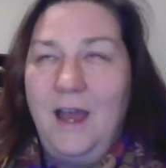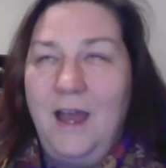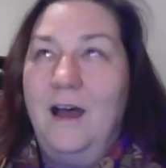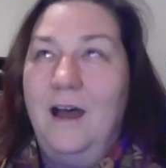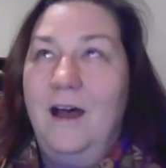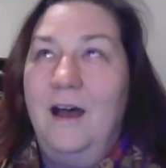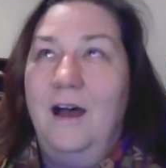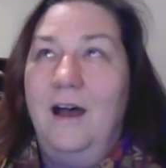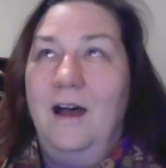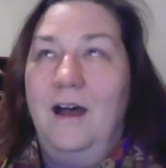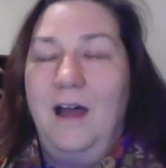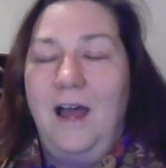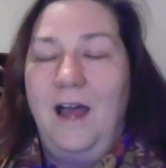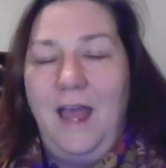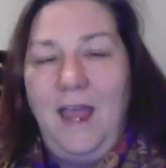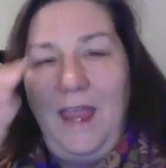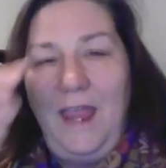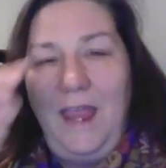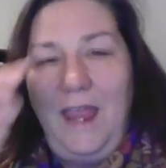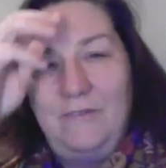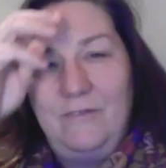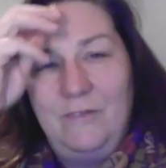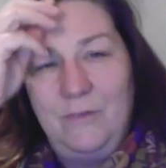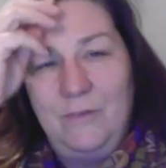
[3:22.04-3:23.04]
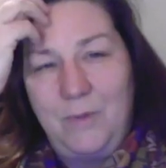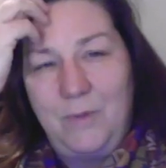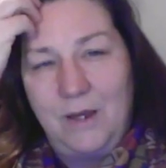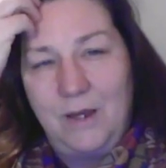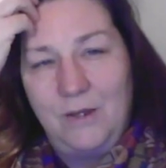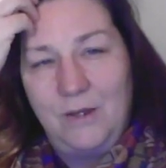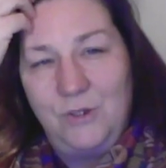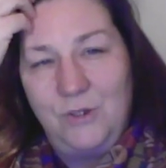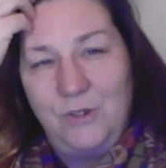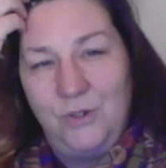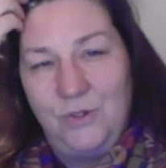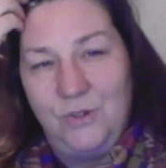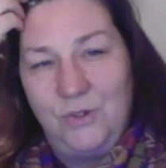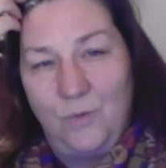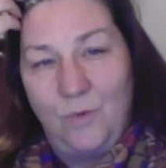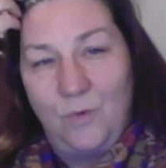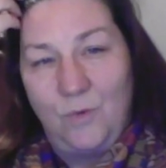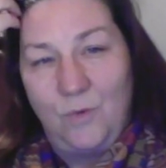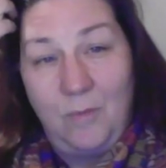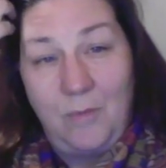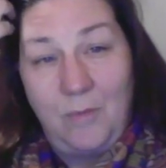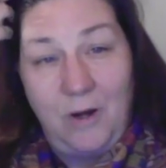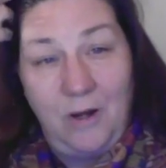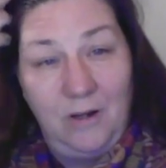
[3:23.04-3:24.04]
I haven't bought shoes at
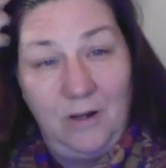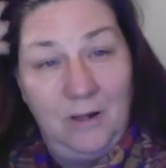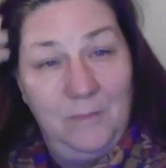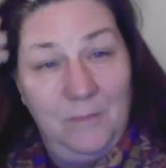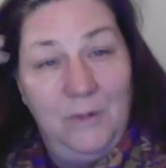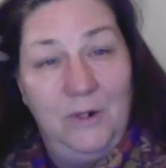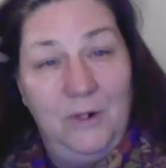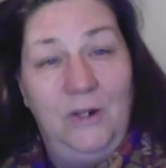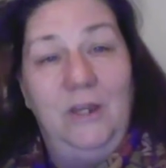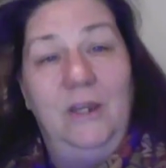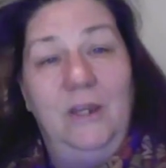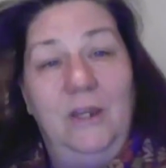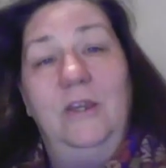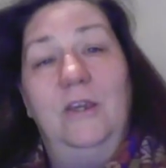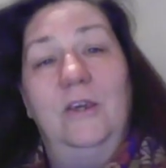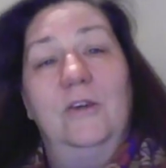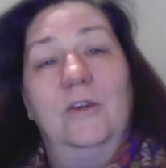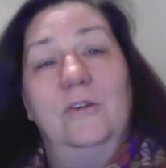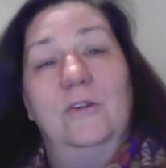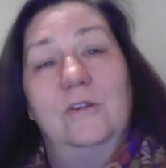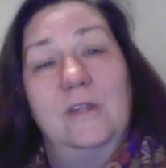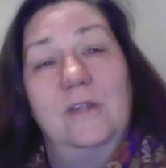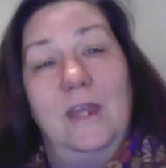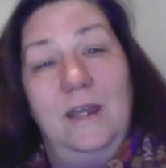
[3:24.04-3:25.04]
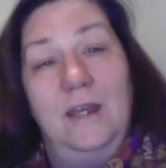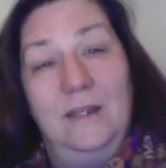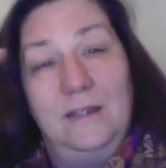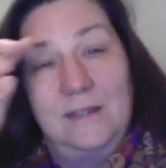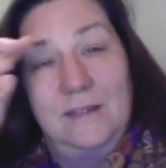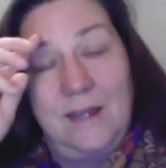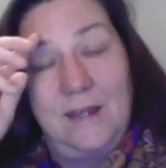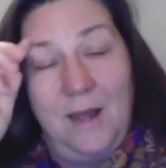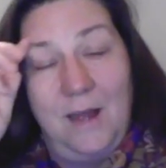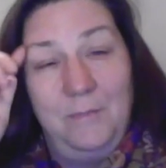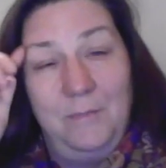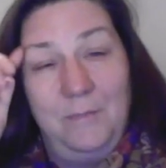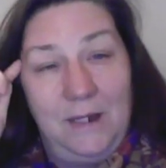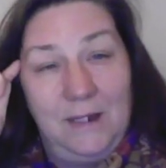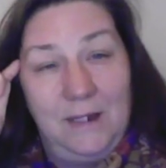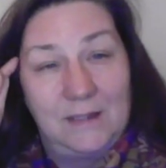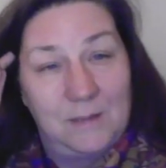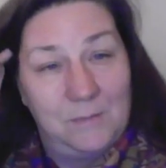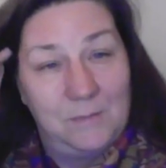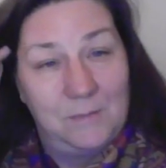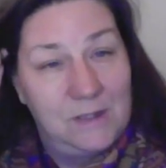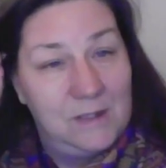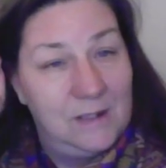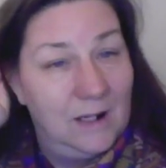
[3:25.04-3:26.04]
Walmart in a million years, and it's not because
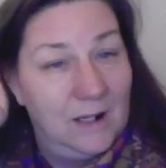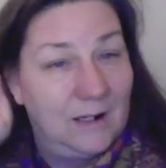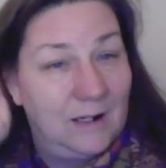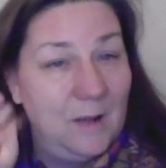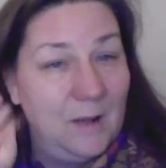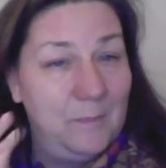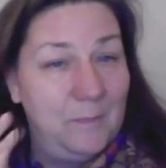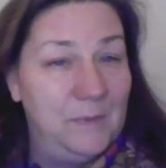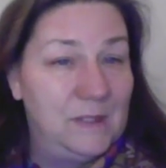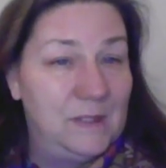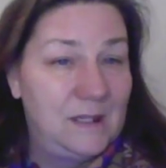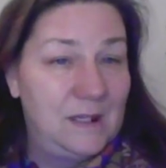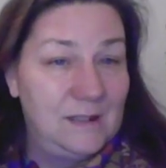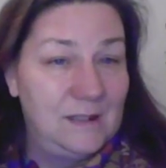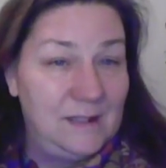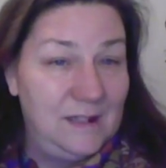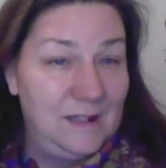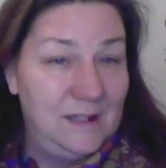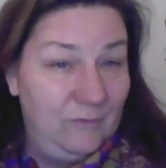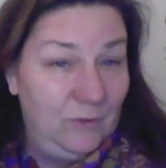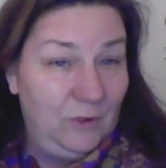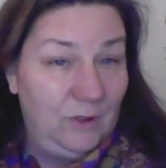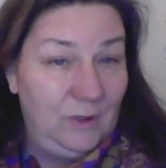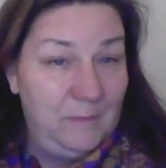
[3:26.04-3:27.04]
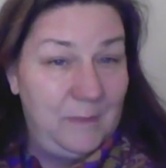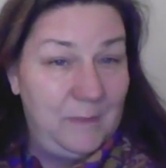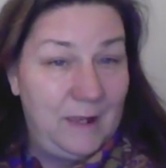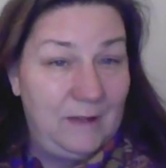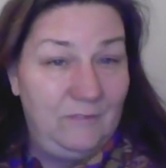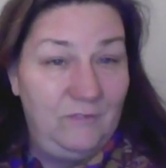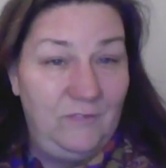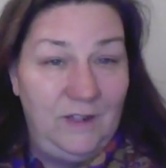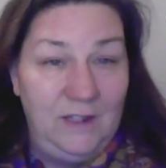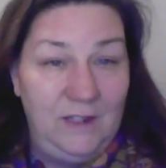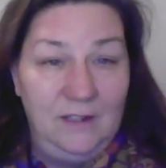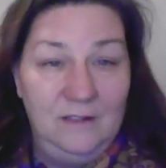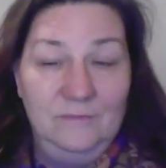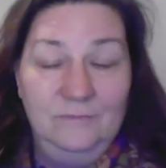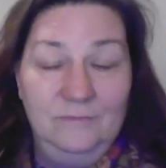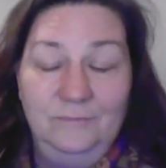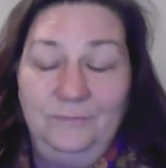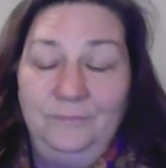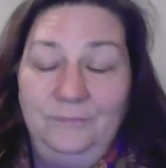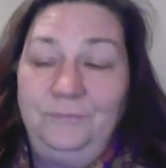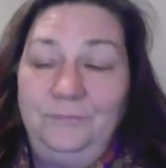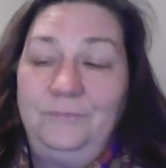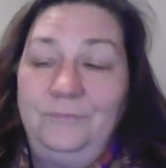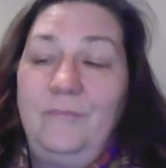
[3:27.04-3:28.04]
I'm stuck up, it's because I have really bad feet.
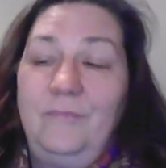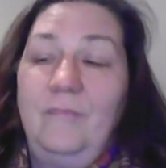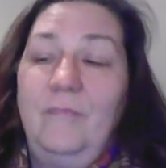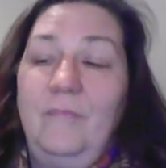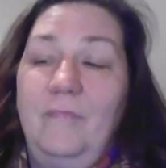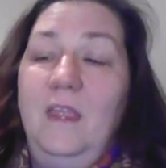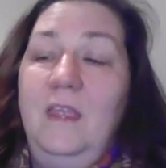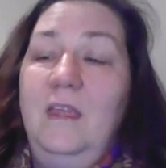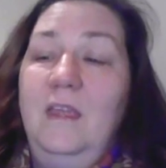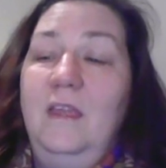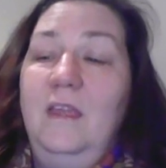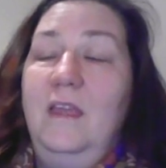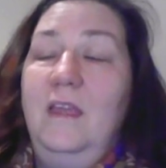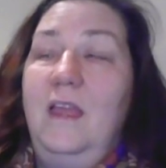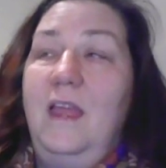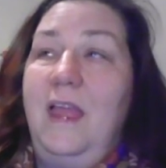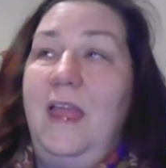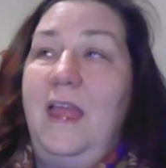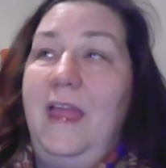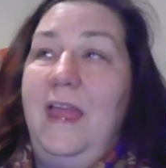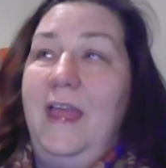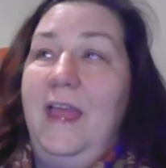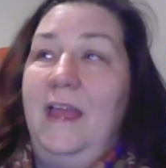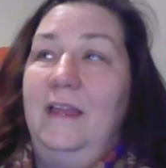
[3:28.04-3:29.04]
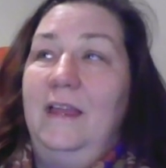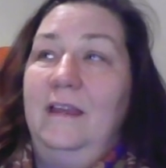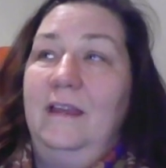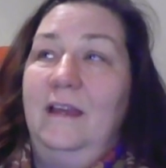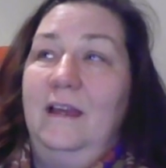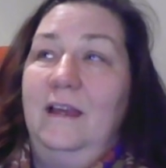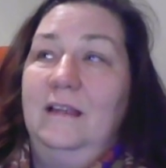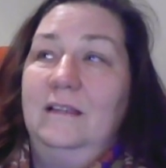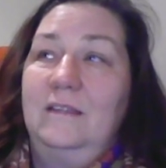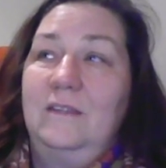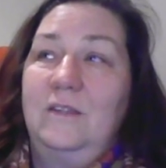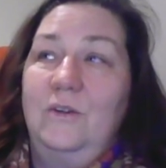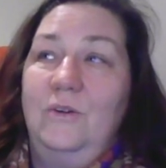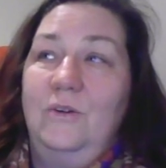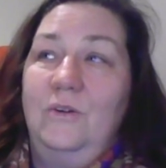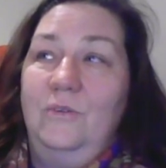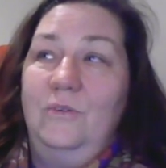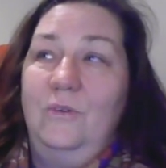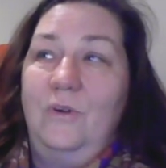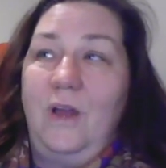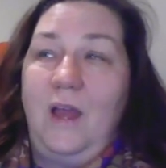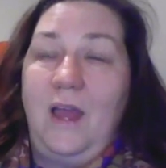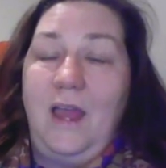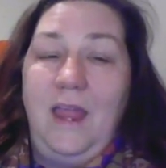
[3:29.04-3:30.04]
And
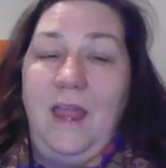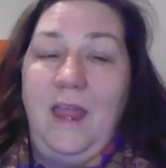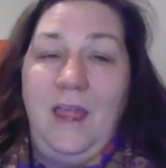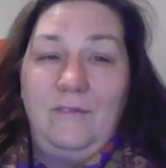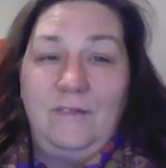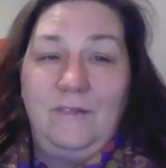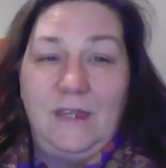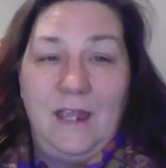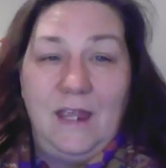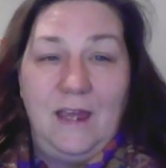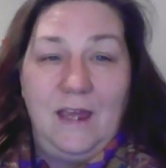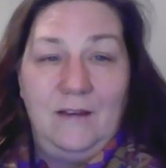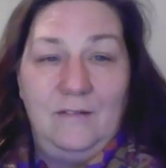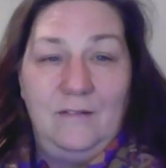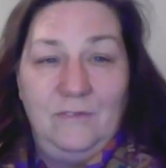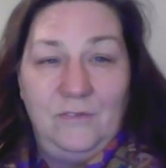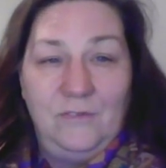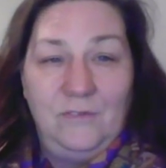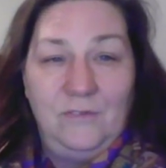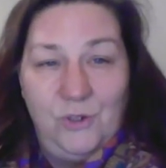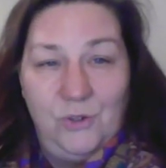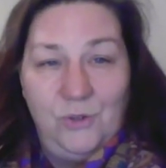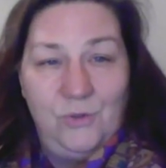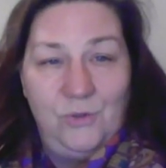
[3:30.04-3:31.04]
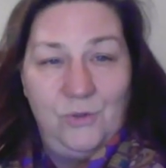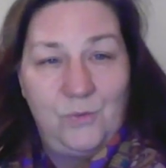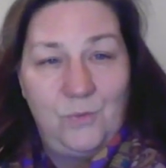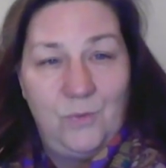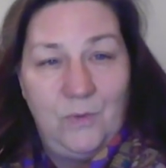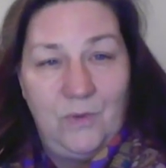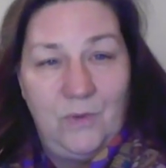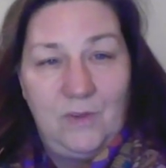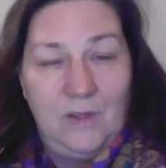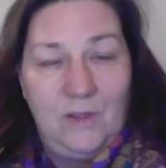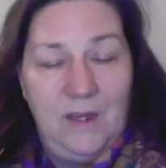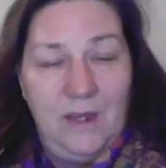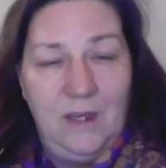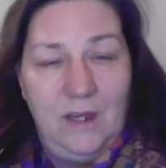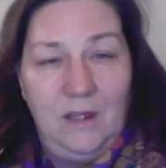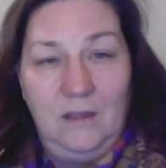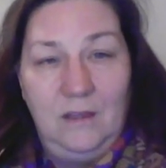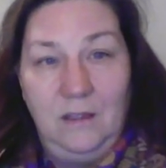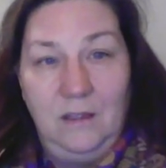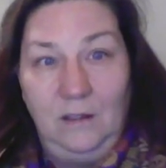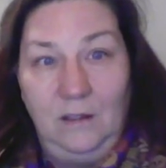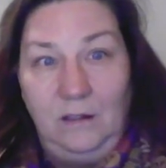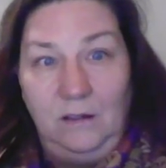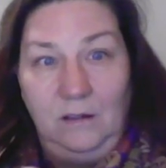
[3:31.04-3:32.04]
so I have to have shoes with like
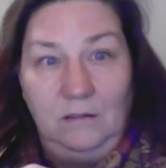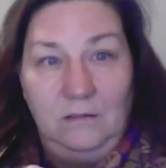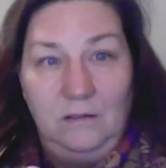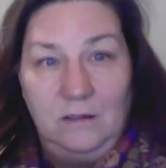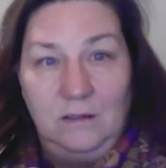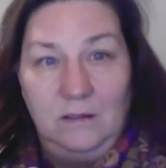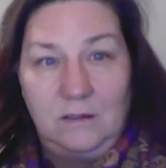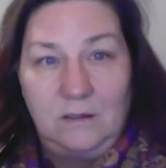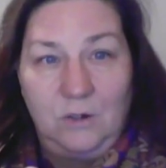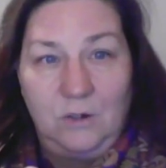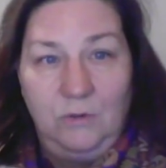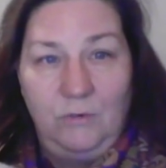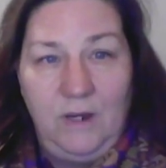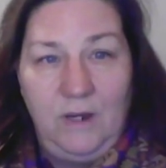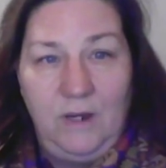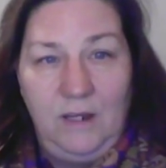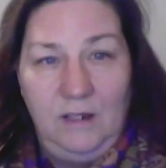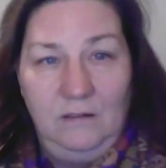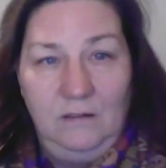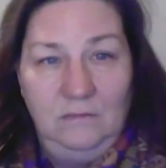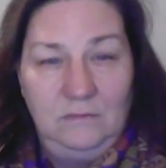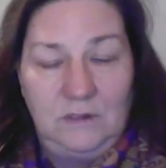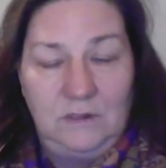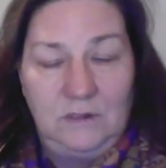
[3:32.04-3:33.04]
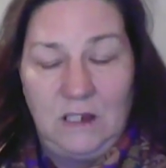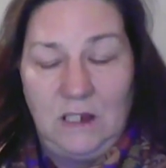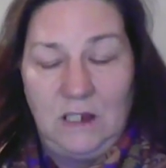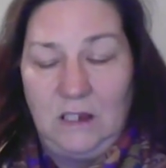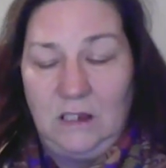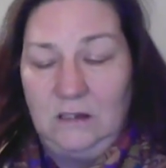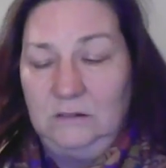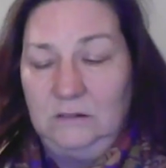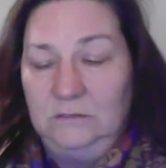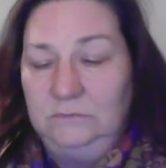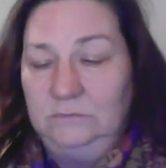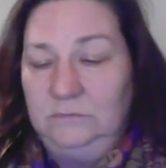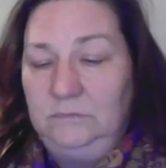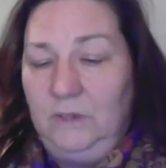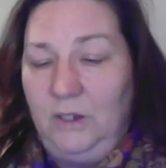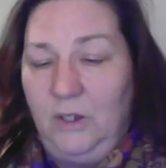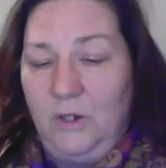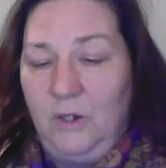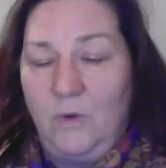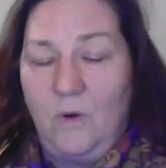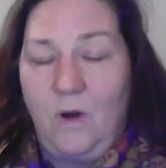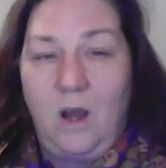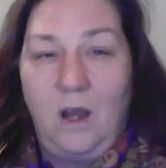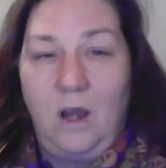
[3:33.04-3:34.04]
this great, you
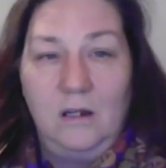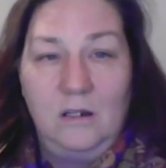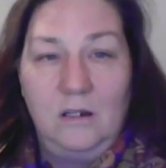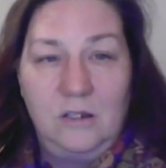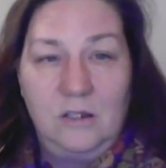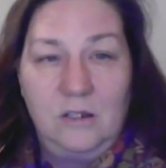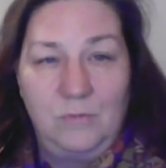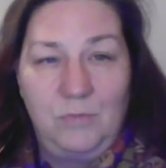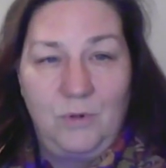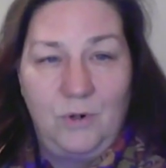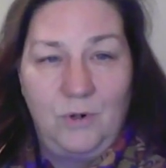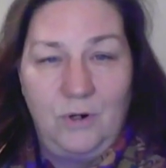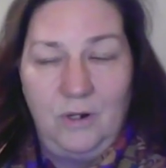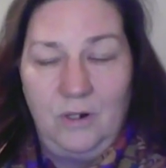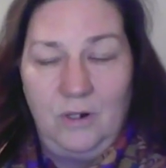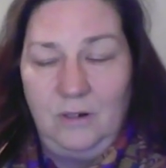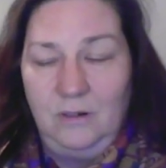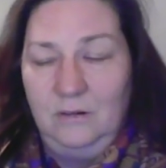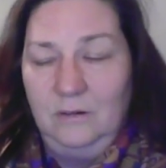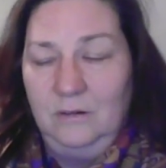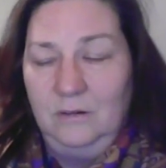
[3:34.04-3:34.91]
know, arch support.